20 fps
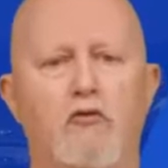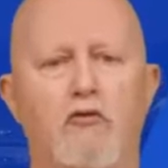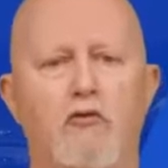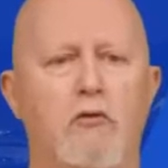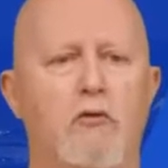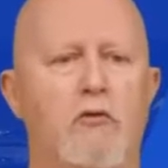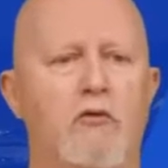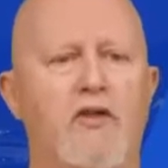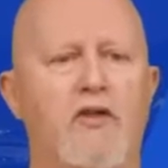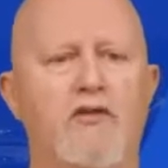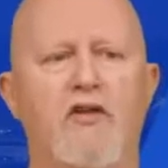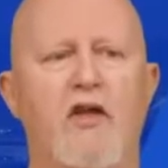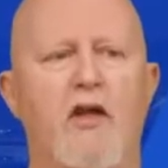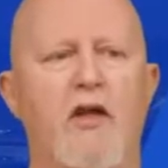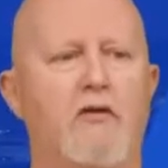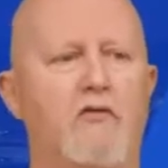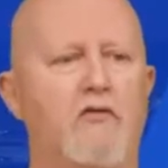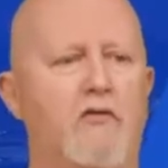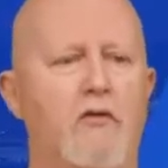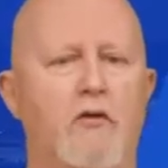tool that
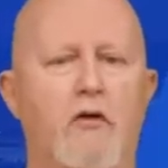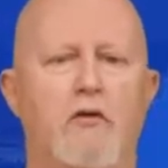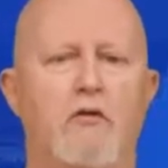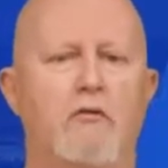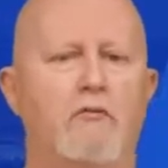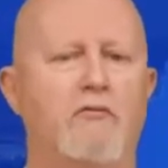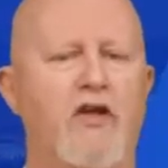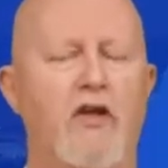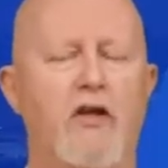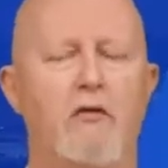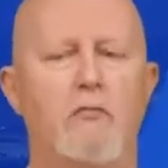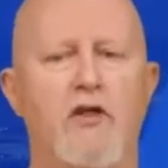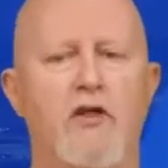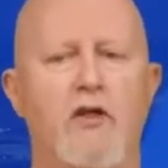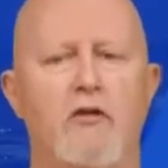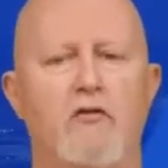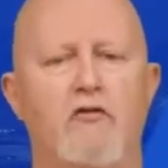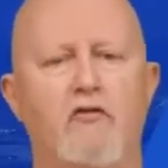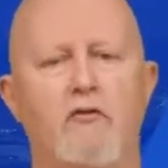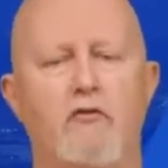takes 10
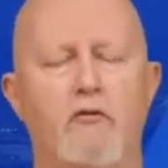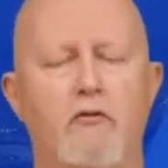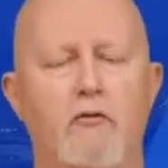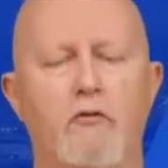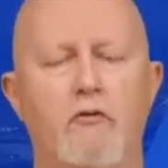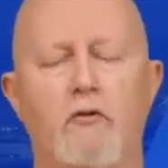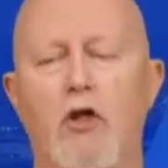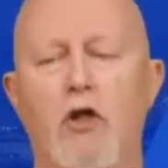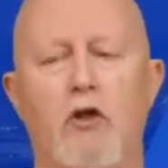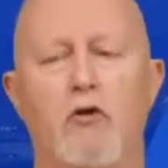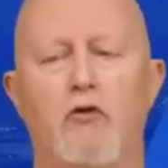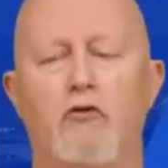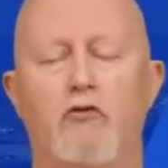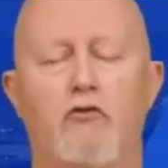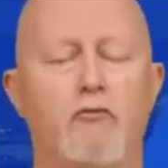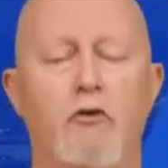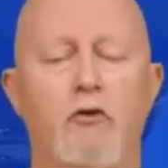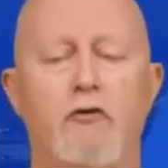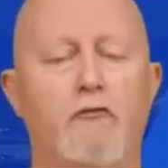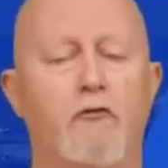minutes to
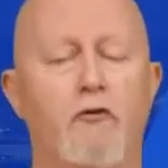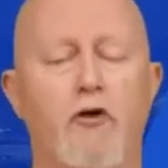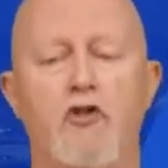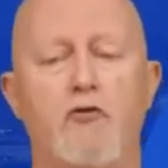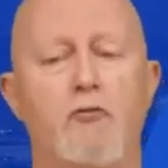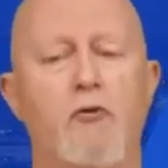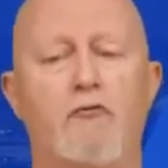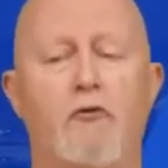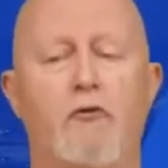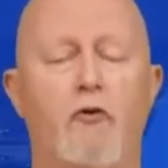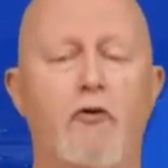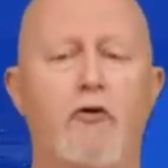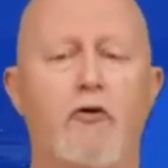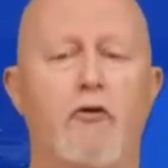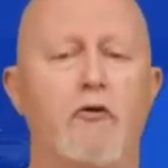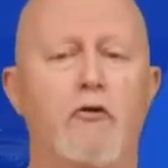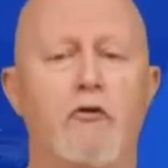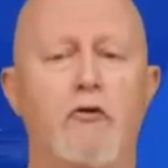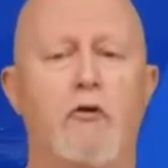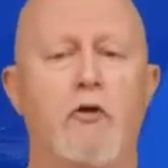refresh before you
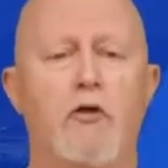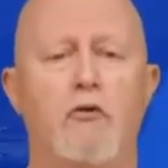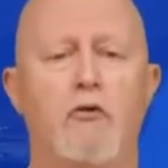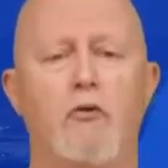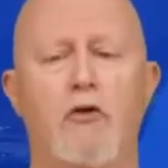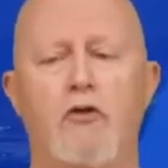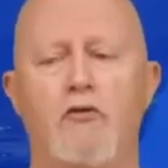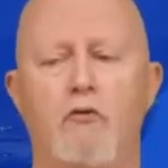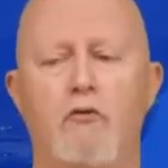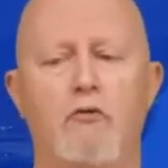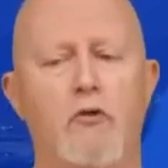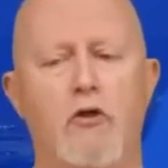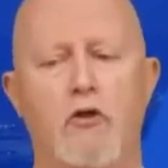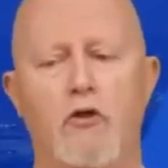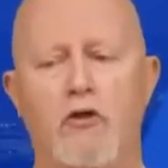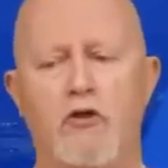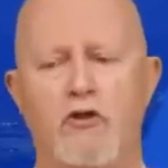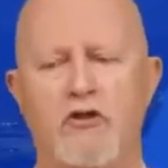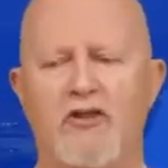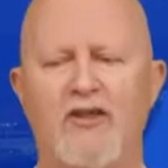can go on with your
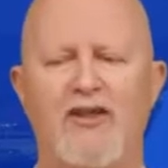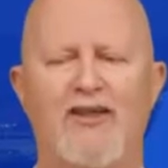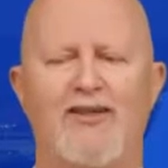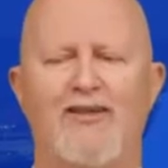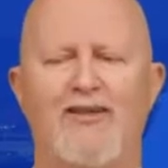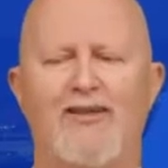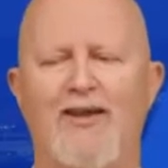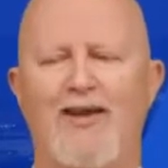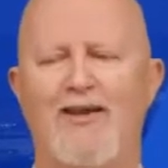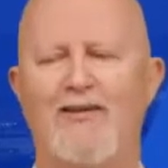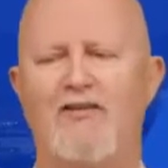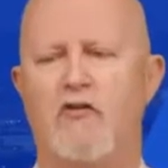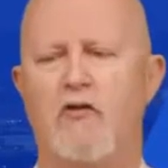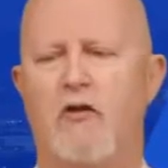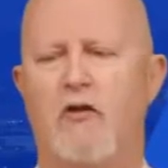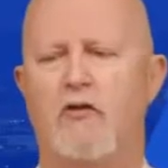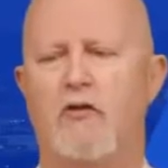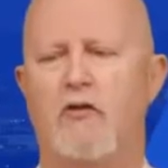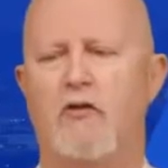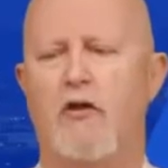work, that's
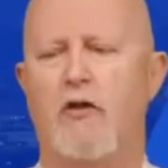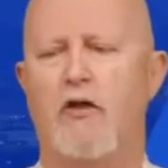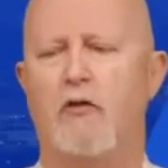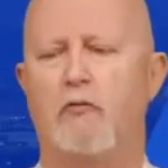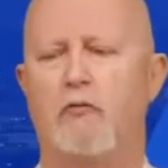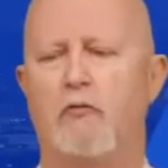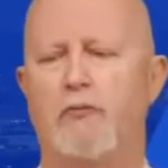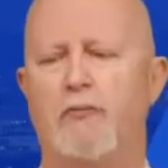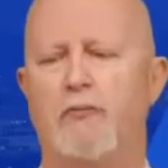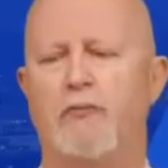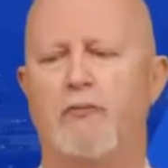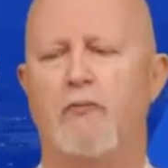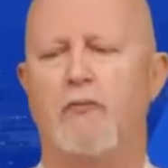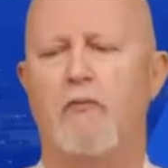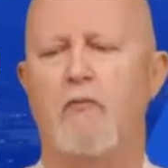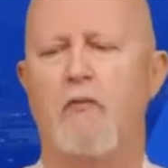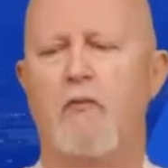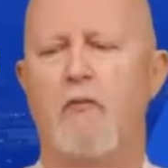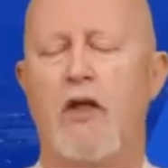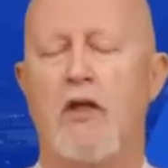not going to help.
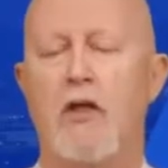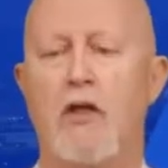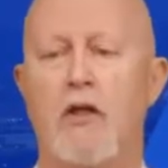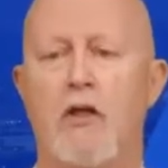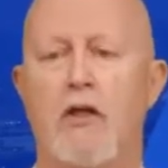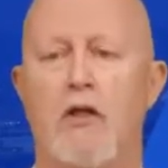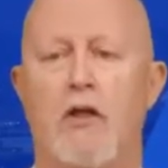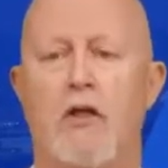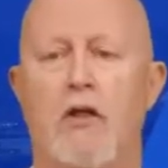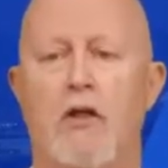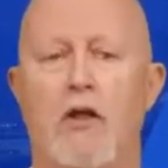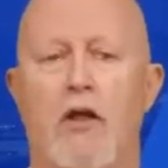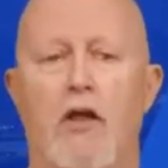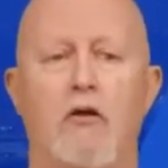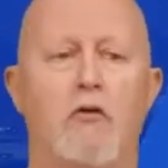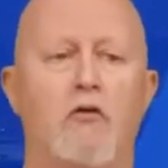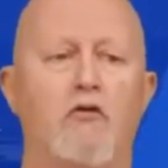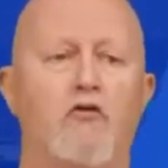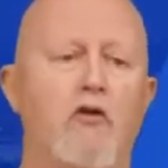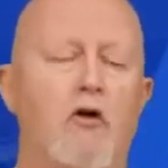And
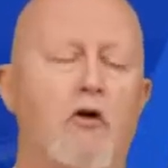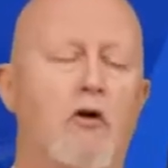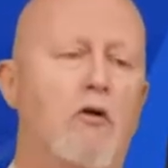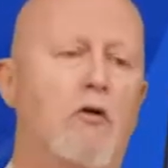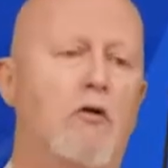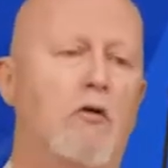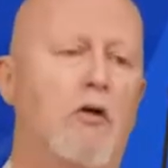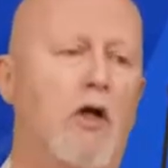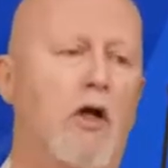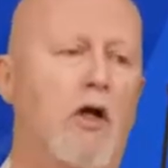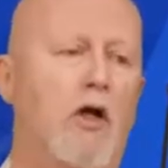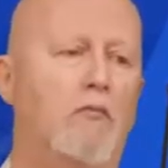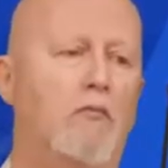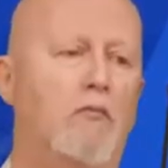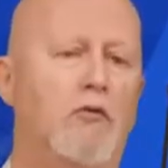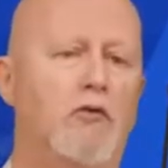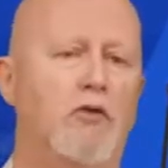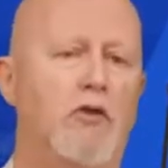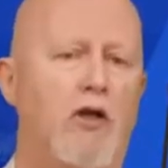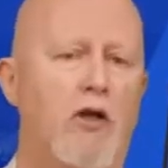also
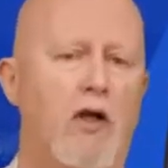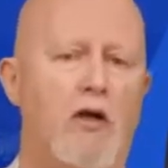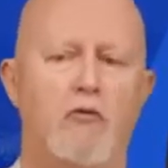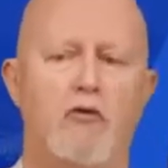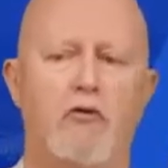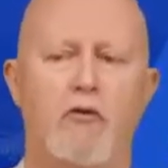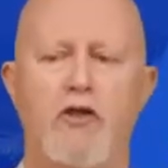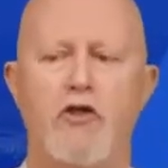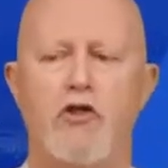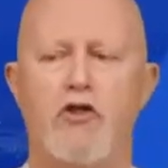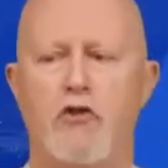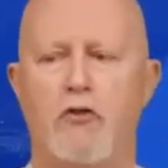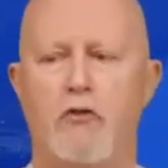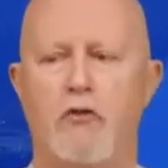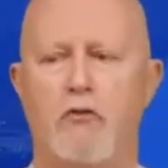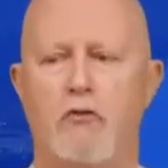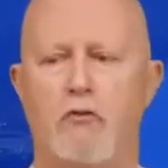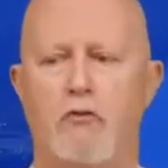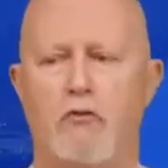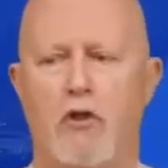
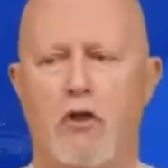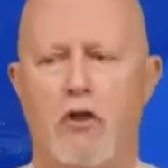collaboration